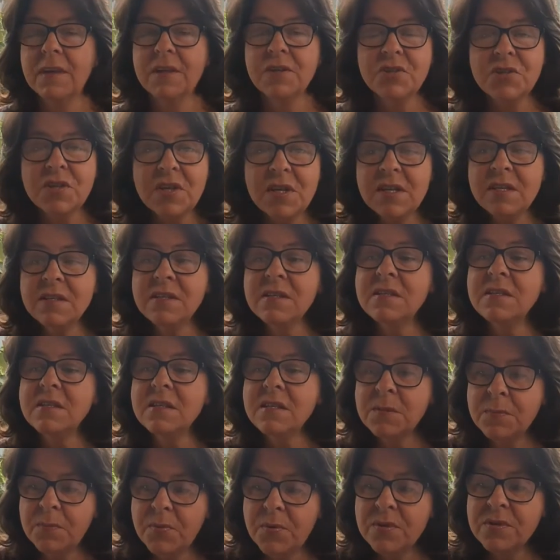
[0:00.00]

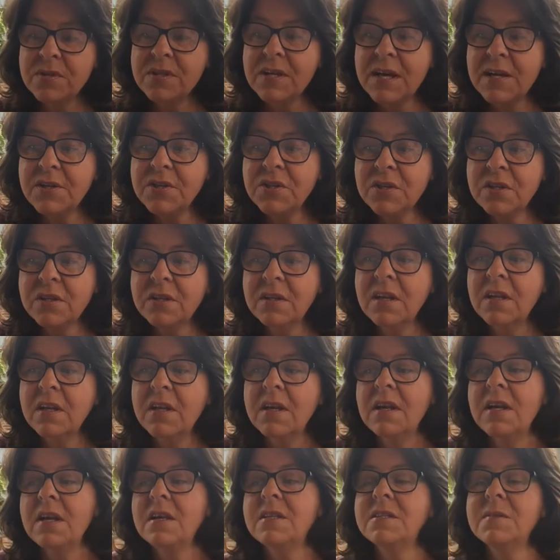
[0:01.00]
Jesus' procession
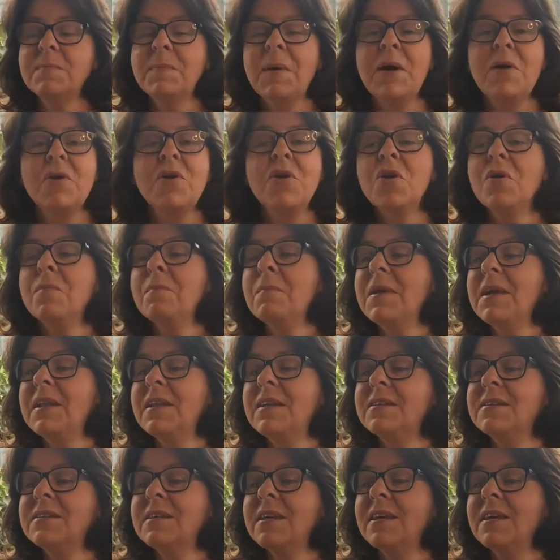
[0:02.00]
is about
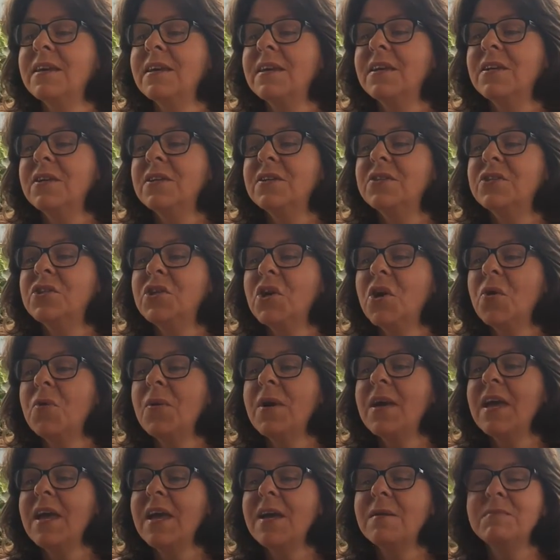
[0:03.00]
humility,
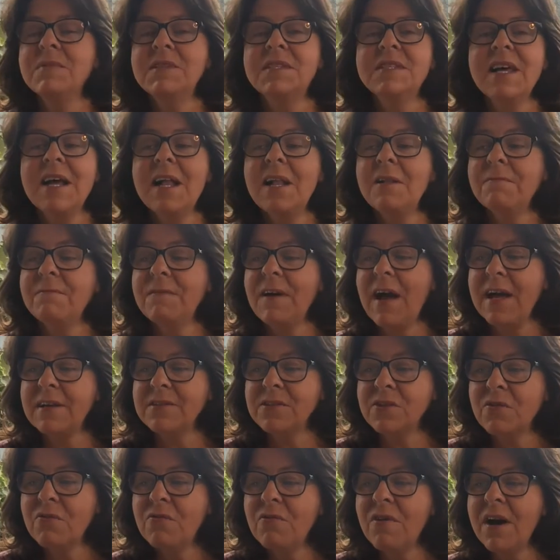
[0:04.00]
showing himself as
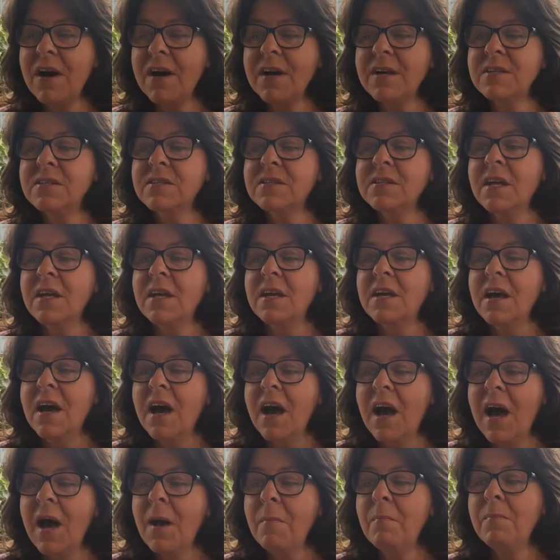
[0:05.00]
Christ,
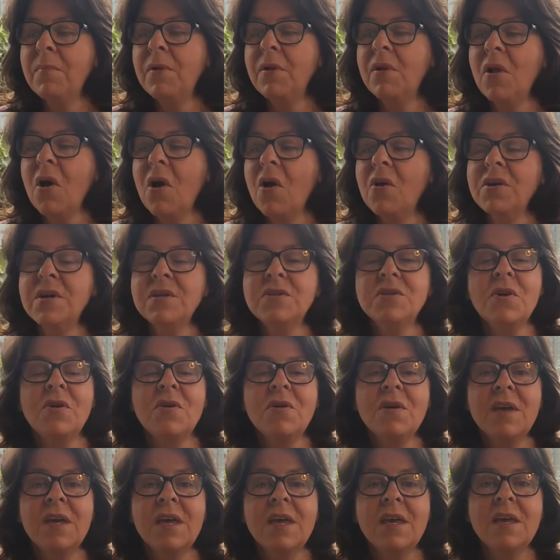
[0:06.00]
humble on a
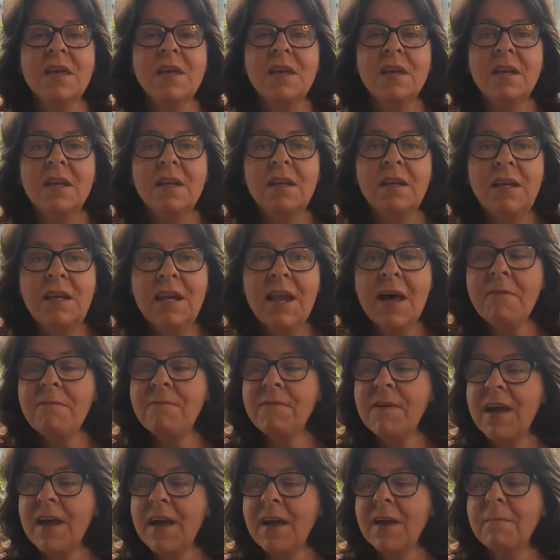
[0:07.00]
donkey,
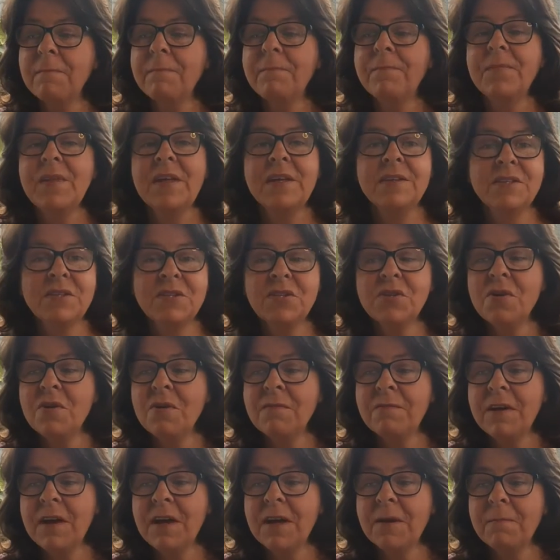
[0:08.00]
loving and
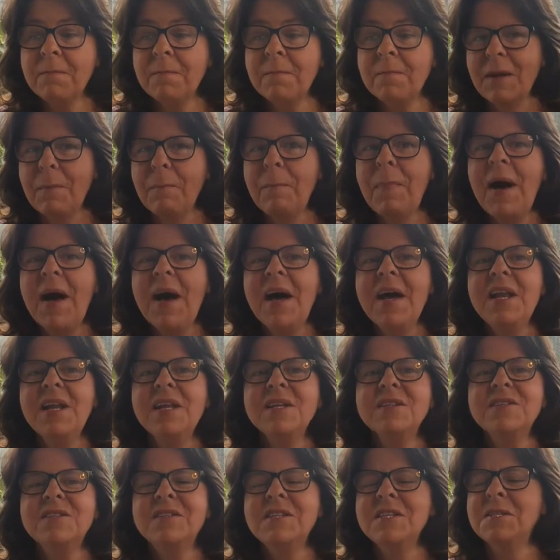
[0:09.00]
serving.
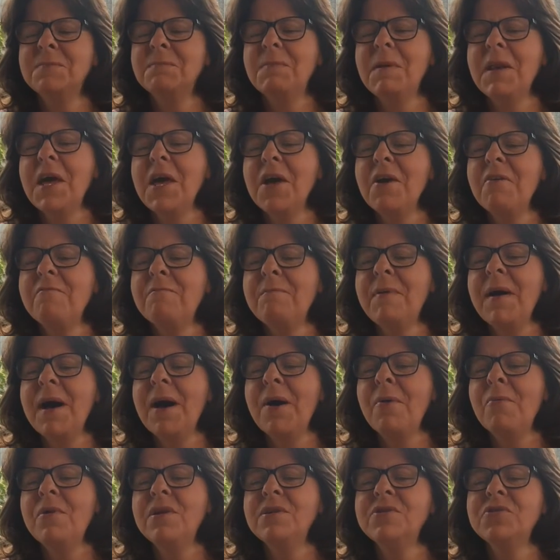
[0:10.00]
Pilate's display of
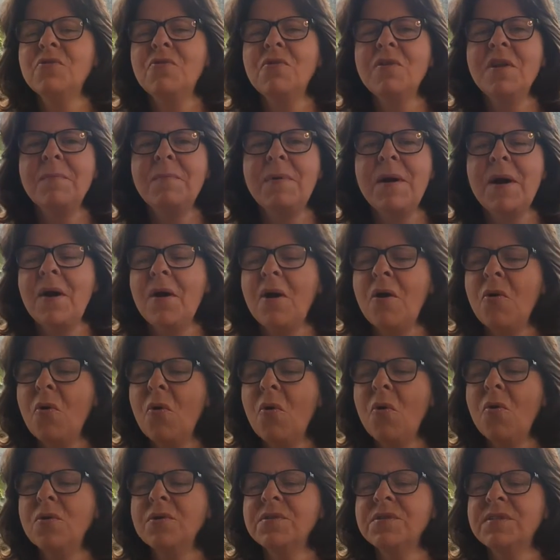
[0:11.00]
power is all about
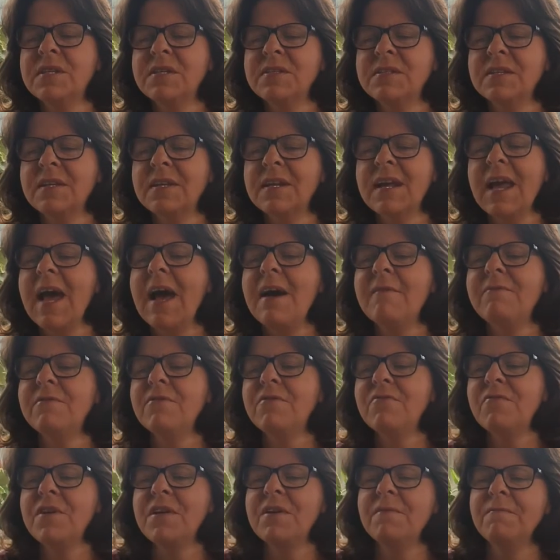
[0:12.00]
horses and
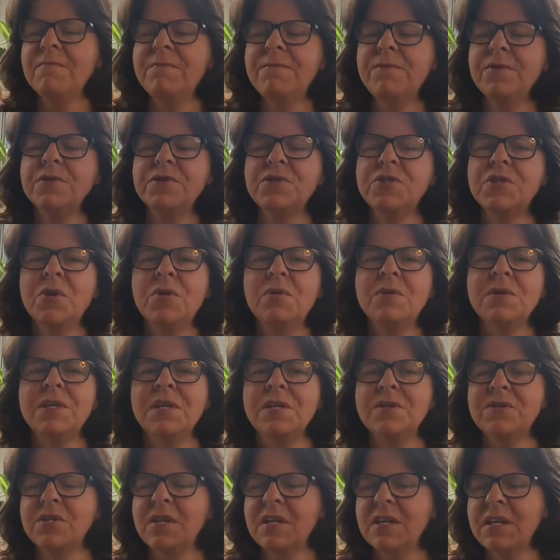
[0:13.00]
cavalry and foot
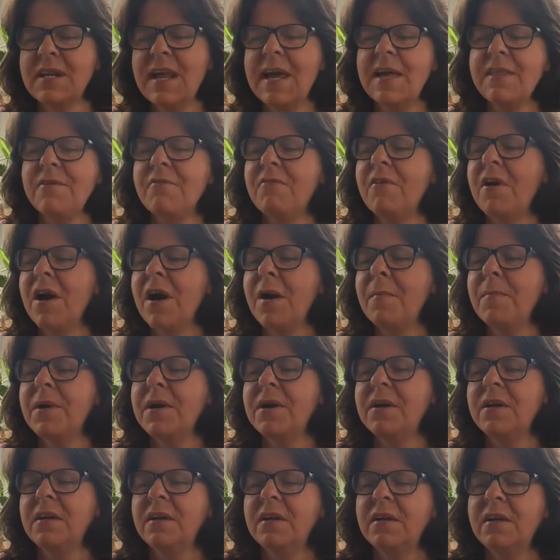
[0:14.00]
soldiers and leather armour,
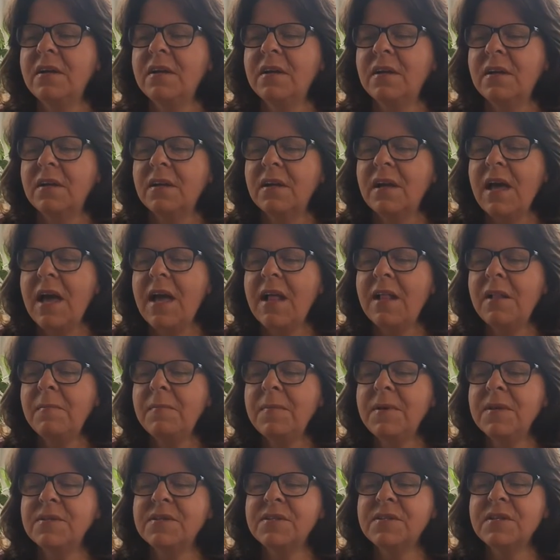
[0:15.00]

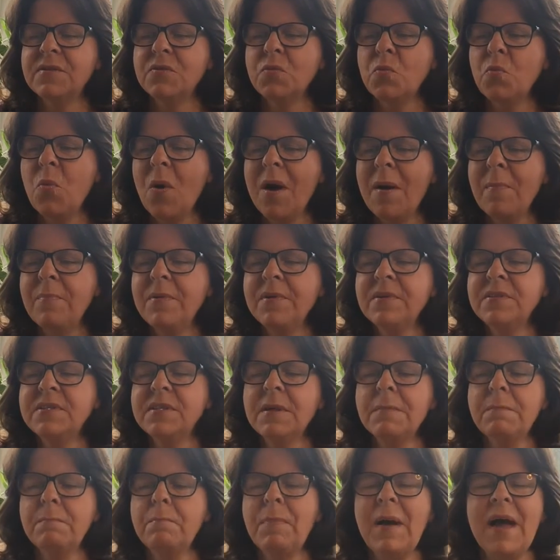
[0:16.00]
helmets and weapons
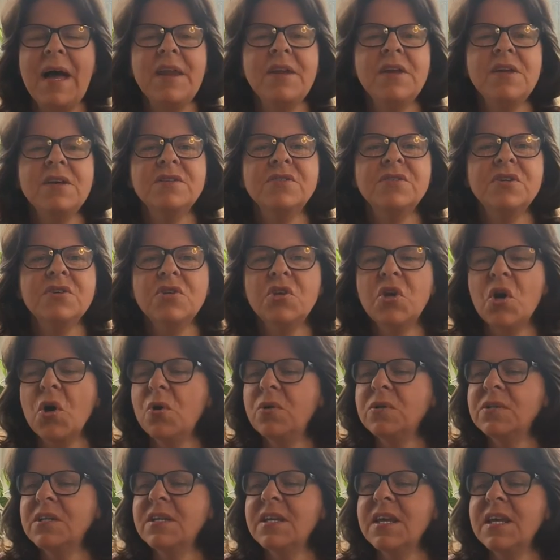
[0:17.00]
and banners and
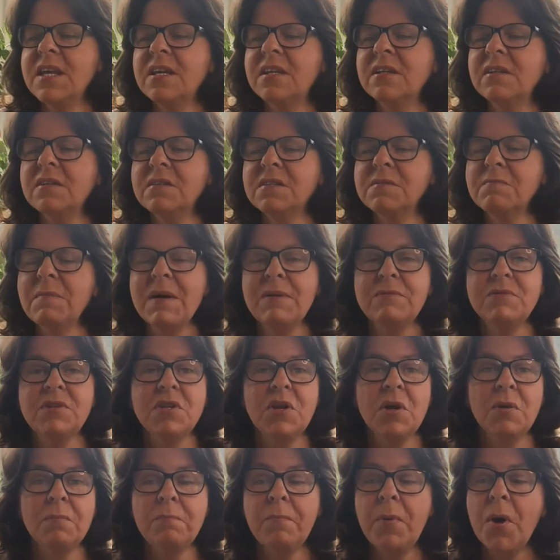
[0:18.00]
golden eagles mounted
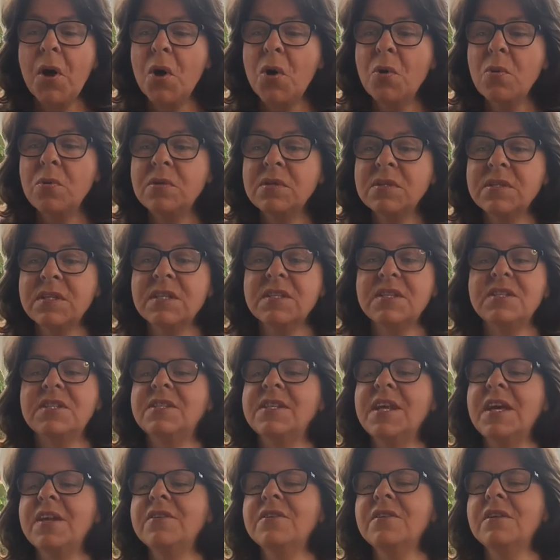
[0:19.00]
on poles and
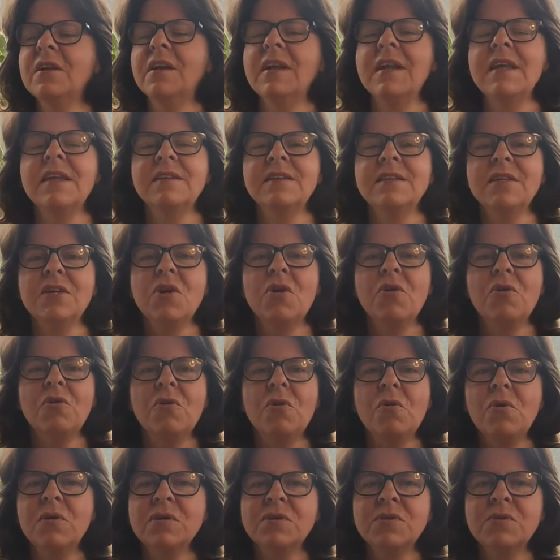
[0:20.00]
sun glinting on
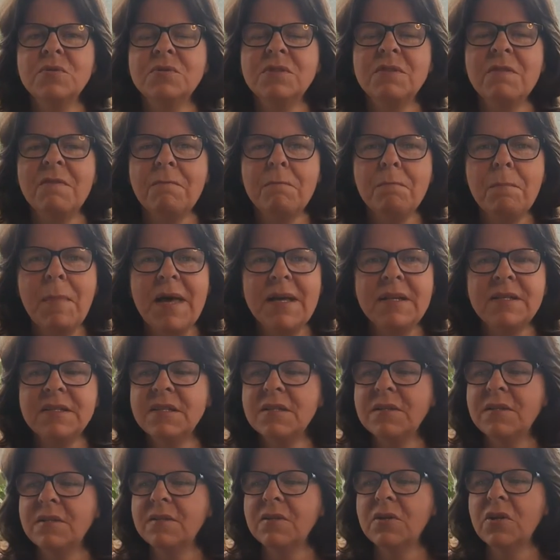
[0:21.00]
all sorts of
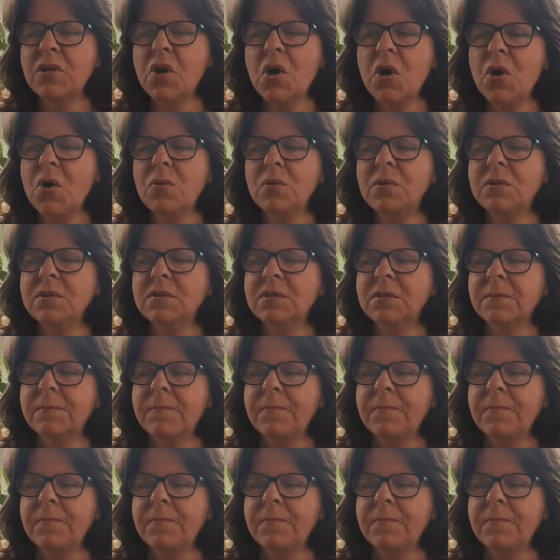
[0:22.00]
metal and gold.